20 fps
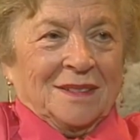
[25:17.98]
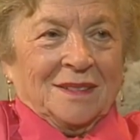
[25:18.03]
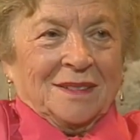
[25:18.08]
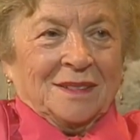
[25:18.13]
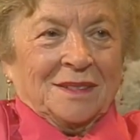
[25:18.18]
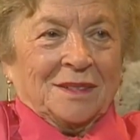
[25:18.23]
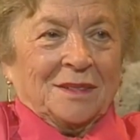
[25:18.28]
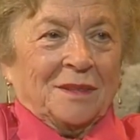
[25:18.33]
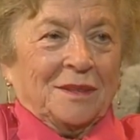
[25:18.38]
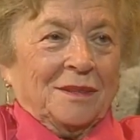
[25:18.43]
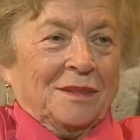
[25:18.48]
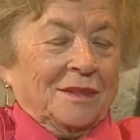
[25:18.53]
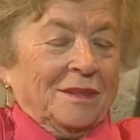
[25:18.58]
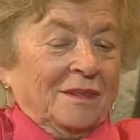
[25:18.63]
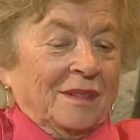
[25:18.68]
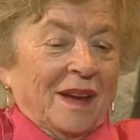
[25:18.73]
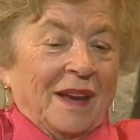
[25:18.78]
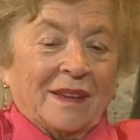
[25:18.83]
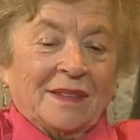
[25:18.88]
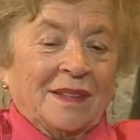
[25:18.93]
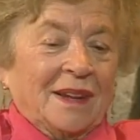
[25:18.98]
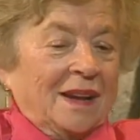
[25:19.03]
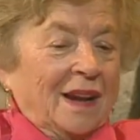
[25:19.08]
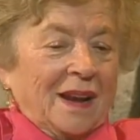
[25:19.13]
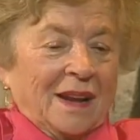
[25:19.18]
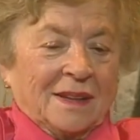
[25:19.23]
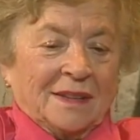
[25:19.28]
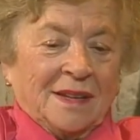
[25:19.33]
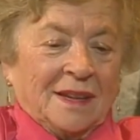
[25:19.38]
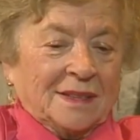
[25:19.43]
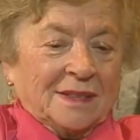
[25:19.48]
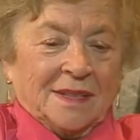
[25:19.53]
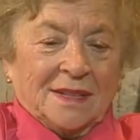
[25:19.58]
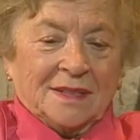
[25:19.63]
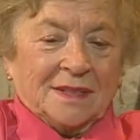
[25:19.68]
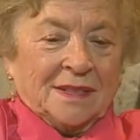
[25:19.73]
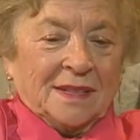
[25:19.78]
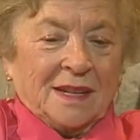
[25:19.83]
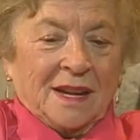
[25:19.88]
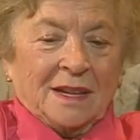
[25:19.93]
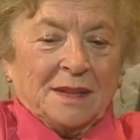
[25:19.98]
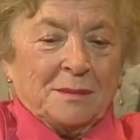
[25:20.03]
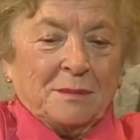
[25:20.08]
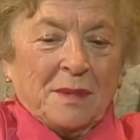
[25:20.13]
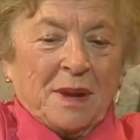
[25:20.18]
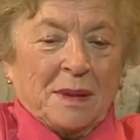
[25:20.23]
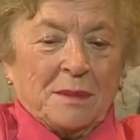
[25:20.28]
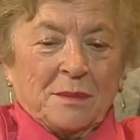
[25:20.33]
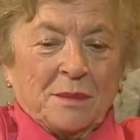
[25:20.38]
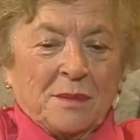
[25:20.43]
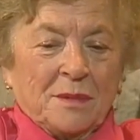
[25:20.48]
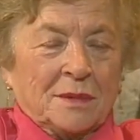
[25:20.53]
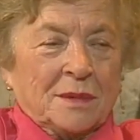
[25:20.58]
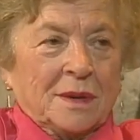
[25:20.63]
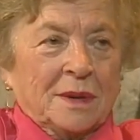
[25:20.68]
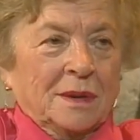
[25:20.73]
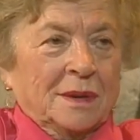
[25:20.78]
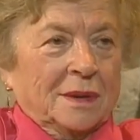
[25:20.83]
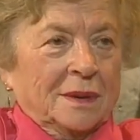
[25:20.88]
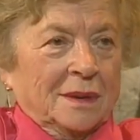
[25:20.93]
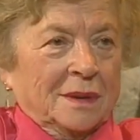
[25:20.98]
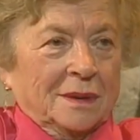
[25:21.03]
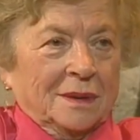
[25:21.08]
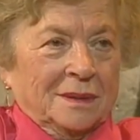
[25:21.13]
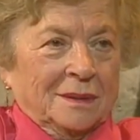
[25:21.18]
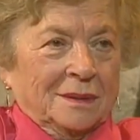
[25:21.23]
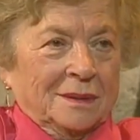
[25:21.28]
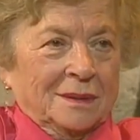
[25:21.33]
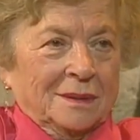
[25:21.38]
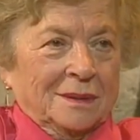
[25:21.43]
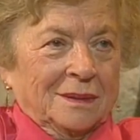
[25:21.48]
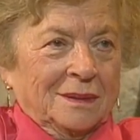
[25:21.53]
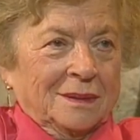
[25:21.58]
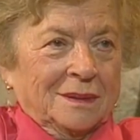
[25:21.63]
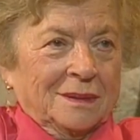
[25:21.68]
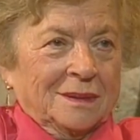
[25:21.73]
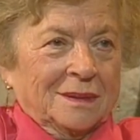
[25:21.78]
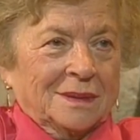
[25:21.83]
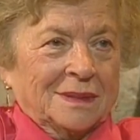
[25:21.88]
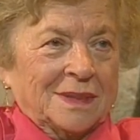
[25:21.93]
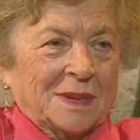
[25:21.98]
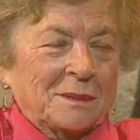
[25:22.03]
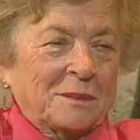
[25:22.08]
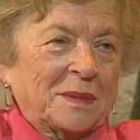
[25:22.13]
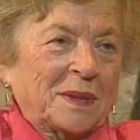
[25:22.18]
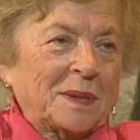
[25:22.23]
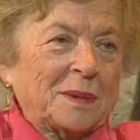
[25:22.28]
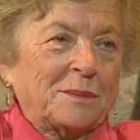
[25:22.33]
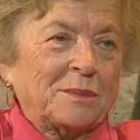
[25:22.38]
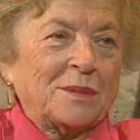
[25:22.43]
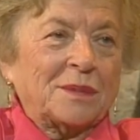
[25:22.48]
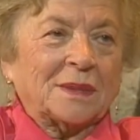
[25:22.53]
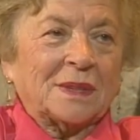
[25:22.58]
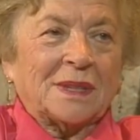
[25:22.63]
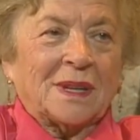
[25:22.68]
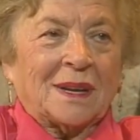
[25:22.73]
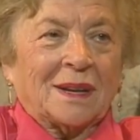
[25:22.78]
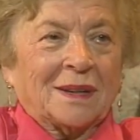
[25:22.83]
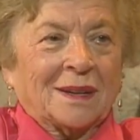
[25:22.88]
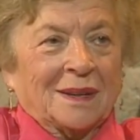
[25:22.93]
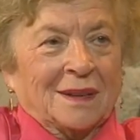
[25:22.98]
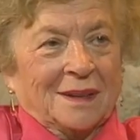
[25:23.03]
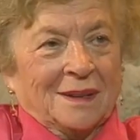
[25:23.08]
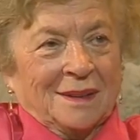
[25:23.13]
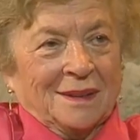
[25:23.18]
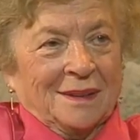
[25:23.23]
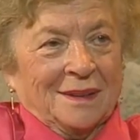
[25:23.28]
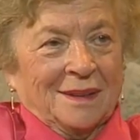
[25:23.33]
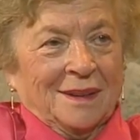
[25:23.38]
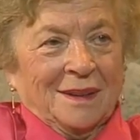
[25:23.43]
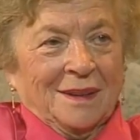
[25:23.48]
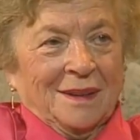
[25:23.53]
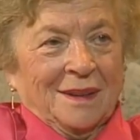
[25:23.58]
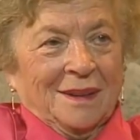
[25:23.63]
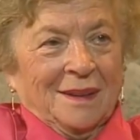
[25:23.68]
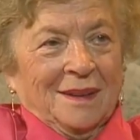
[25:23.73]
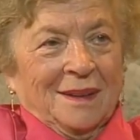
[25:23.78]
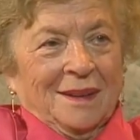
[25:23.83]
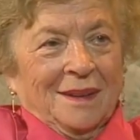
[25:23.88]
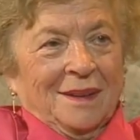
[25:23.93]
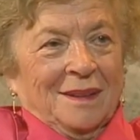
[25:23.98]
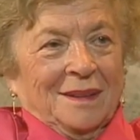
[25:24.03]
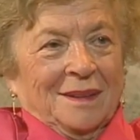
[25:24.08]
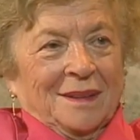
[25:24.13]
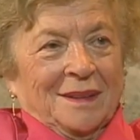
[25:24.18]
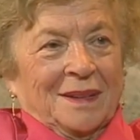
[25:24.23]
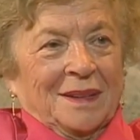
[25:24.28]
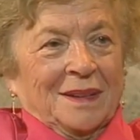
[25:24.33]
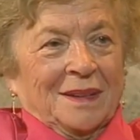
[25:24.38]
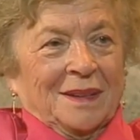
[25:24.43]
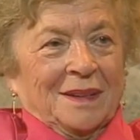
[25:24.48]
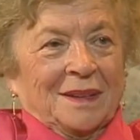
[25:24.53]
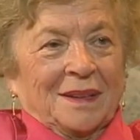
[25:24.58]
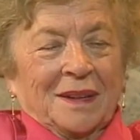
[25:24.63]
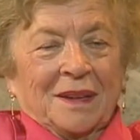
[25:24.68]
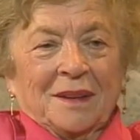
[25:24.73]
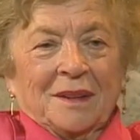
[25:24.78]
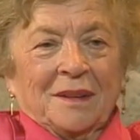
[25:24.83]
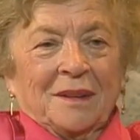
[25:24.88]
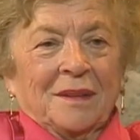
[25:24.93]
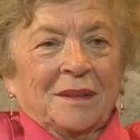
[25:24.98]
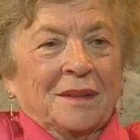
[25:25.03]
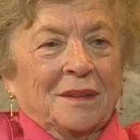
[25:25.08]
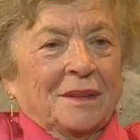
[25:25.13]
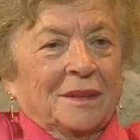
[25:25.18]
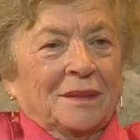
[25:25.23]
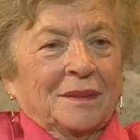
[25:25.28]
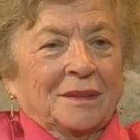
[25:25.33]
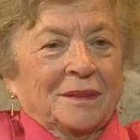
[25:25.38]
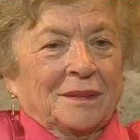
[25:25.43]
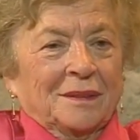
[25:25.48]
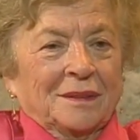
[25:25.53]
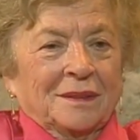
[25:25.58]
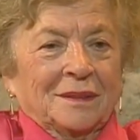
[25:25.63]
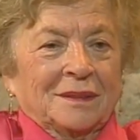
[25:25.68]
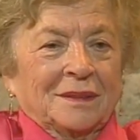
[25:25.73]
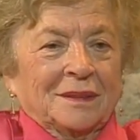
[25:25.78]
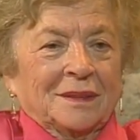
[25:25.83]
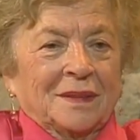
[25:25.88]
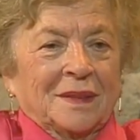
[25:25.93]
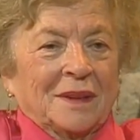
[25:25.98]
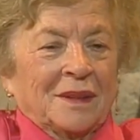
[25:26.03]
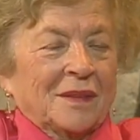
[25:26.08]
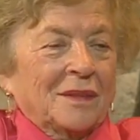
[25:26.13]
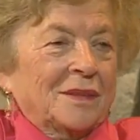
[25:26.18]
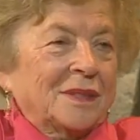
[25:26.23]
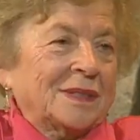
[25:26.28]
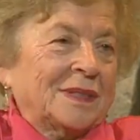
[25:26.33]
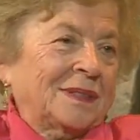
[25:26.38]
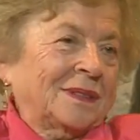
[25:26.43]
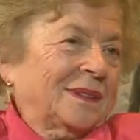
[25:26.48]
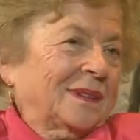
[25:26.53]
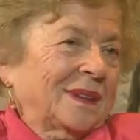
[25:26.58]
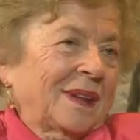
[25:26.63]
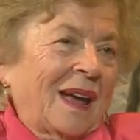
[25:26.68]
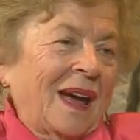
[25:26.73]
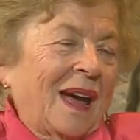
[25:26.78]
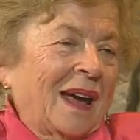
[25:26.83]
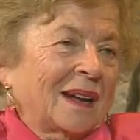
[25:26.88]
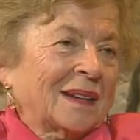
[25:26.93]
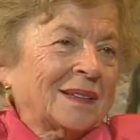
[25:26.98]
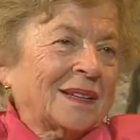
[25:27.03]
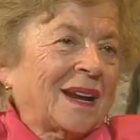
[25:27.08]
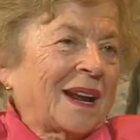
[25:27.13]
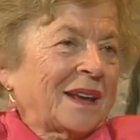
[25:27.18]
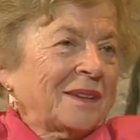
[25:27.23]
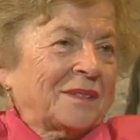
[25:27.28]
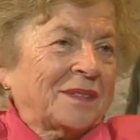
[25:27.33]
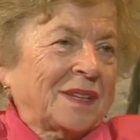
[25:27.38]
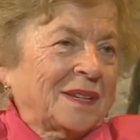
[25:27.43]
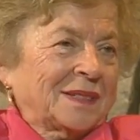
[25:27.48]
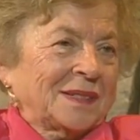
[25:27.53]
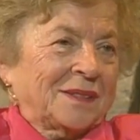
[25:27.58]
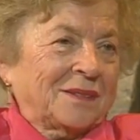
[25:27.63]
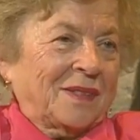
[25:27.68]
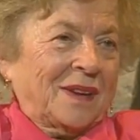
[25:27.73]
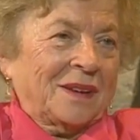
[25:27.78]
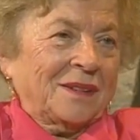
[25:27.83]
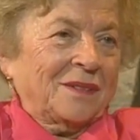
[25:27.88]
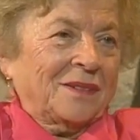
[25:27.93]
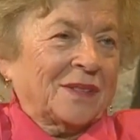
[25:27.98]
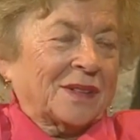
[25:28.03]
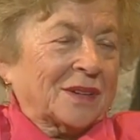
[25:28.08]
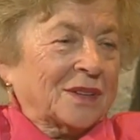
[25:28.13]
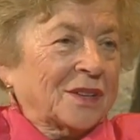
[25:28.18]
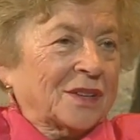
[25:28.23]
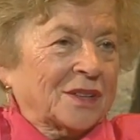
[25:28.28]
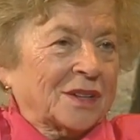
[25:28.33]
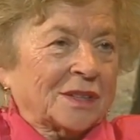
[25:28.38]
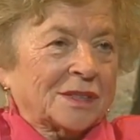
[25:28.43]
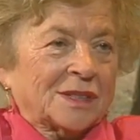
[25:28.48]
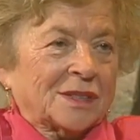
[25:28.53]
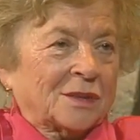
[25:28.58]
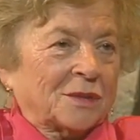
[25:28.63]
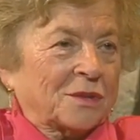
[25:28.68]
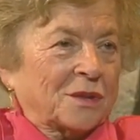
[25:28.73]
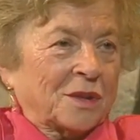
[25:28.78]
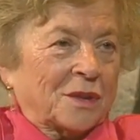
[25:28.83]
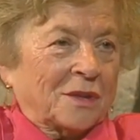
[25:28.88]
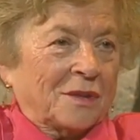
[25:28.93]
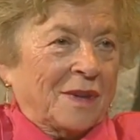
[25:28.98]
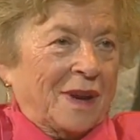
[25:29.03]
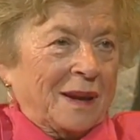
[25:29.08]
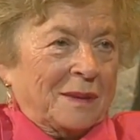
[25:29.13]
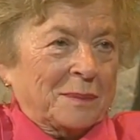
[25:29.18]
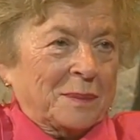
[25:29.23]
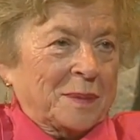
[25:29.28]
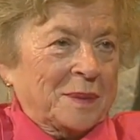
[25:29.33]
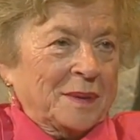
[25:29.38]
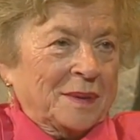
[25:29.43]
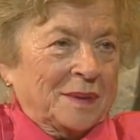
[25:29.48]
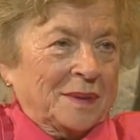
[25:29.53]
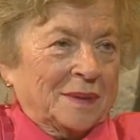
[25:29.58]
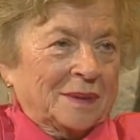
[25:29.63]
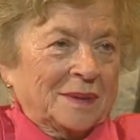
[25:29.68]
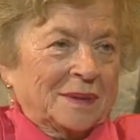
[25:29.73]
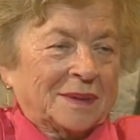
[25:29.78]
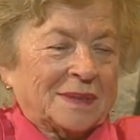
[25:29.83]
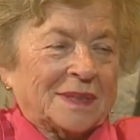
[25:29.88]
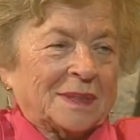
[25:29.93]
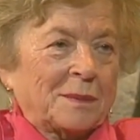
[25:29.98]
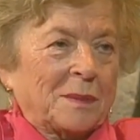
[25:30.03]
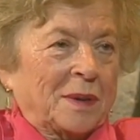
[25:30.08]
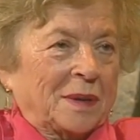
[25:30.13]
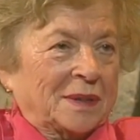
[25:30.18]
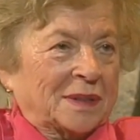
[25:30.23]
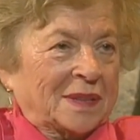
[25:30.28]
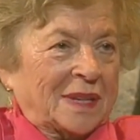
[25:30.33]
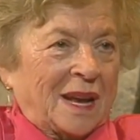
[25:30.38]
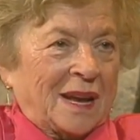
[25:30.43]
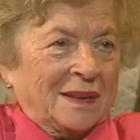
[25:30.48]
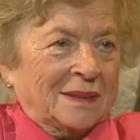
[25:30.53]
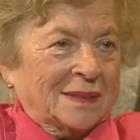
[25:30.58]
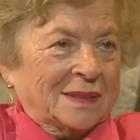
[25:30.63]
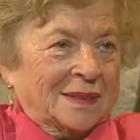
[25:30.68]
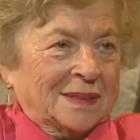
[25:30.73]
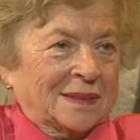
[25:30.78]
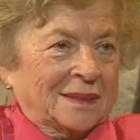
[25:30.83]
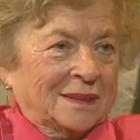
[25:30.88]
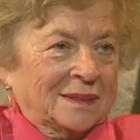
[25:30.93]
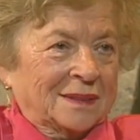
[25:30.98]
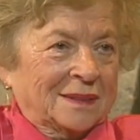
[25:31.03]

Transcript: So I denied, I said, it's not my book. Somebody put there. And uh, it was a hard life this way for girls to grow up in small towns,